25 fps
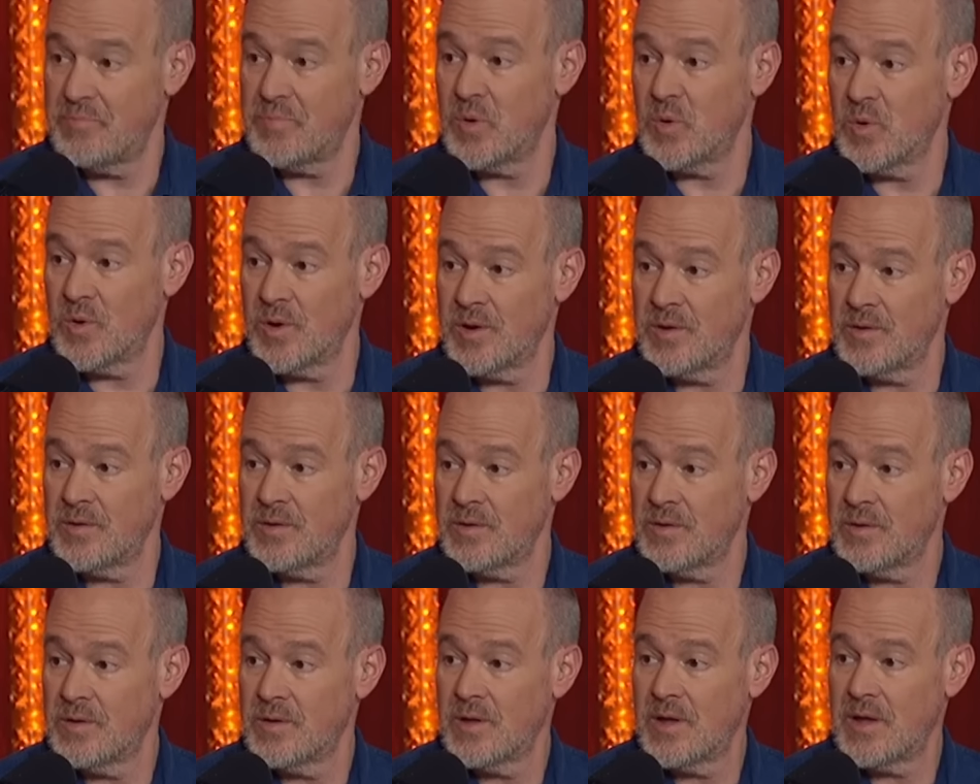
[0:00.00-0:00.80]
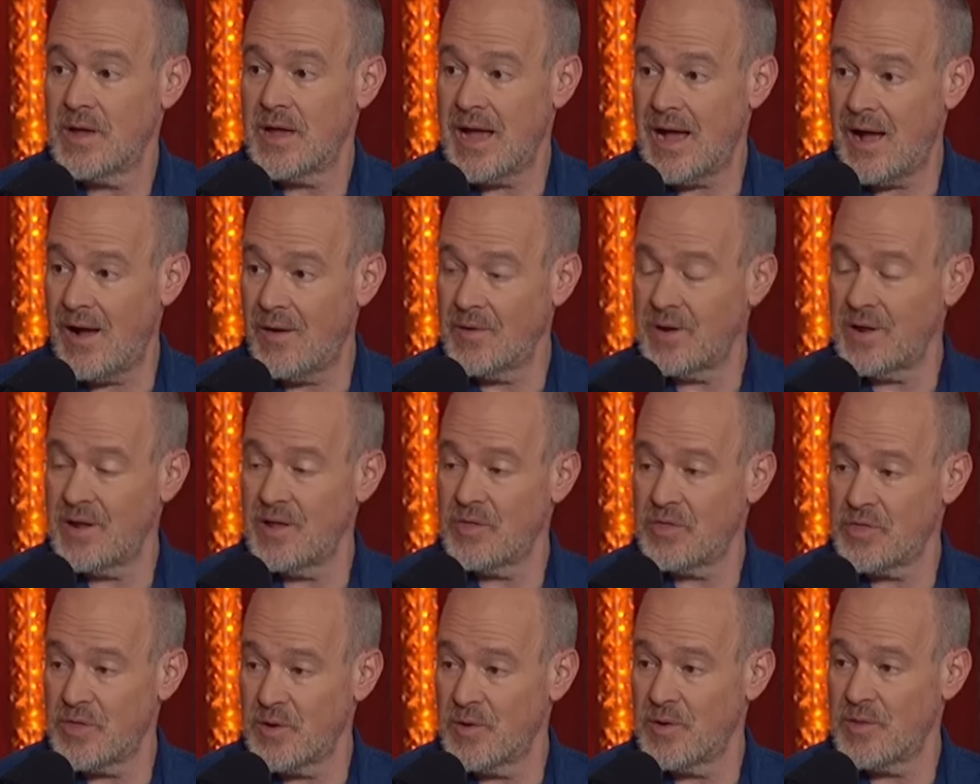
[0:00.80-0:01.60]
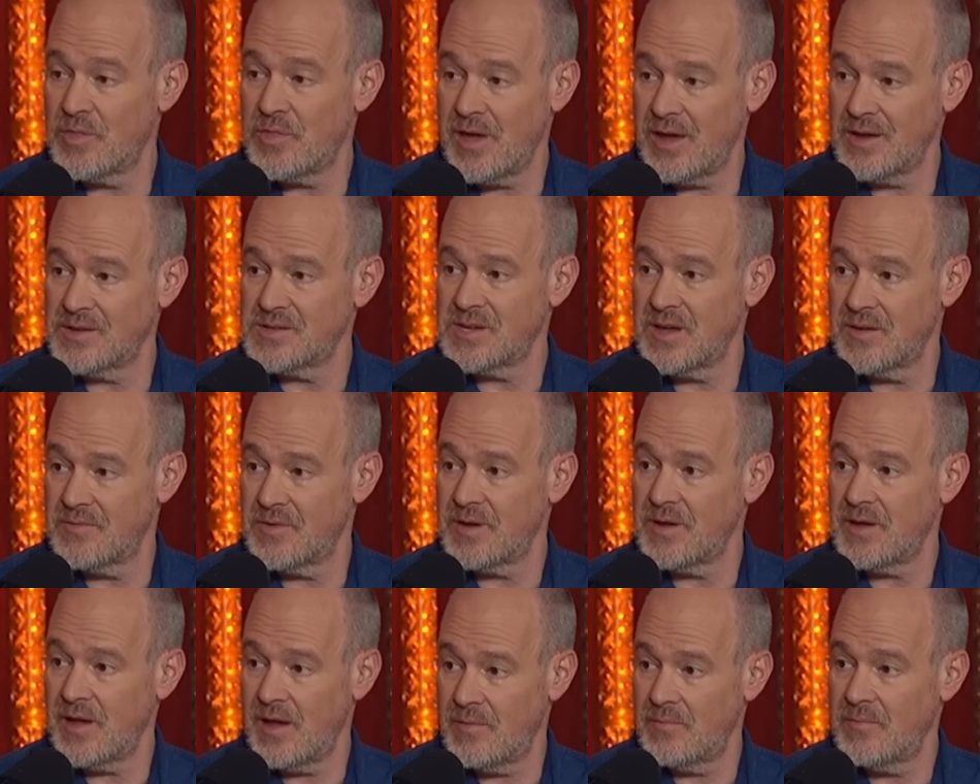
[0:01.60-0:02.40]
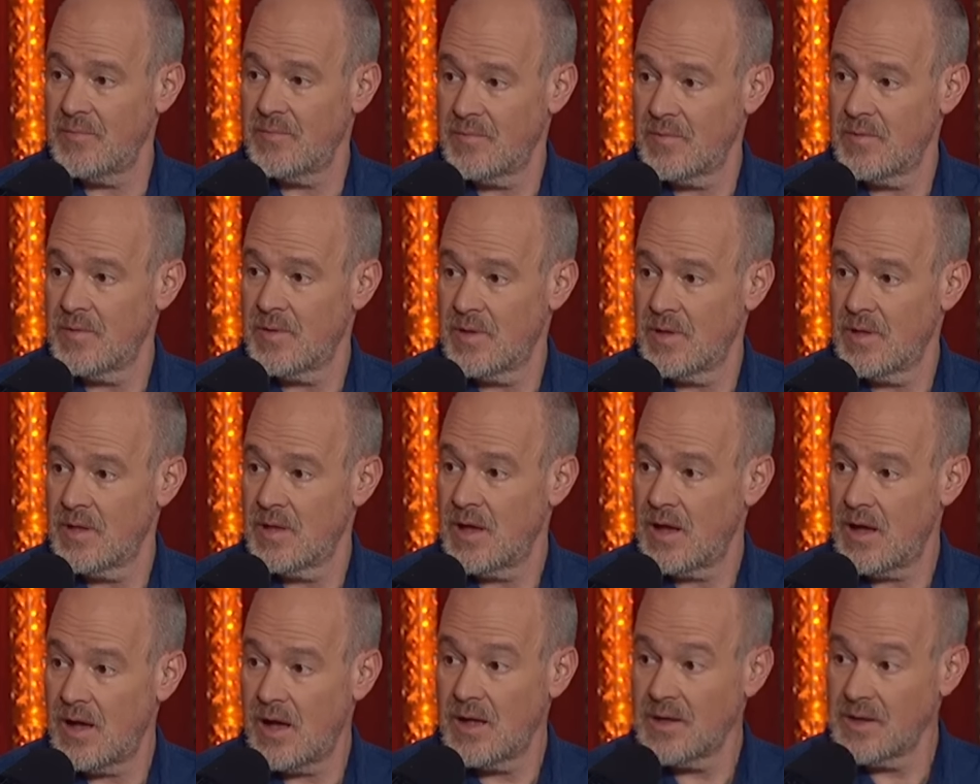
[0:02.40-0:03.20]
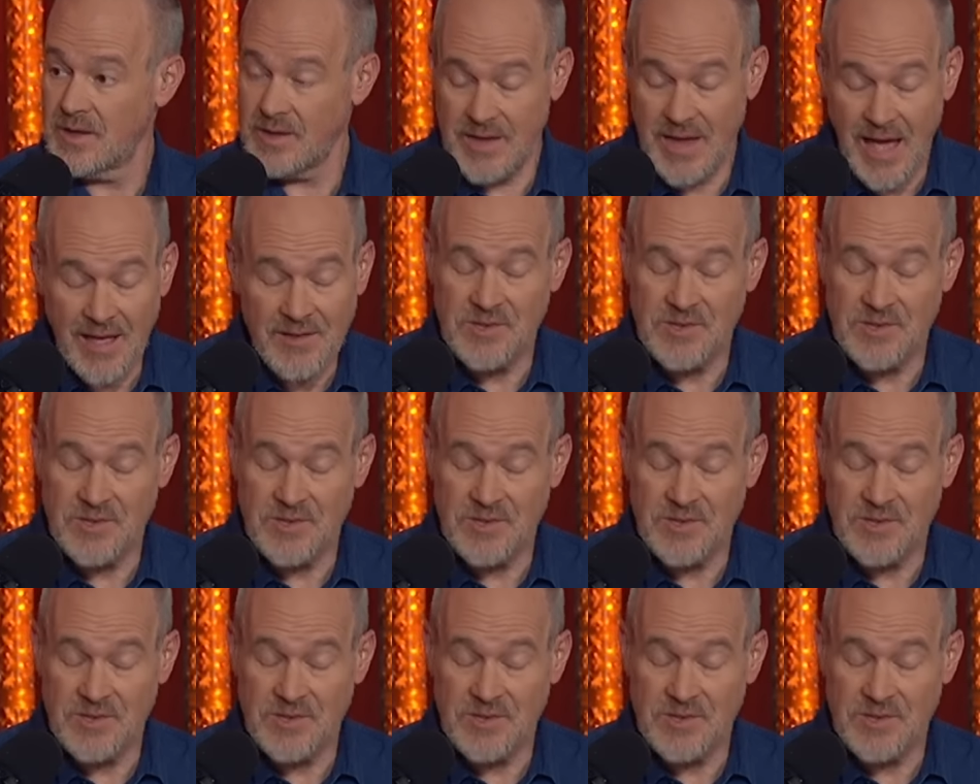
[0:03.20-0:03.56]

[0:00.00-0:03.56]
what borne out a third Thanksgiving game. Really?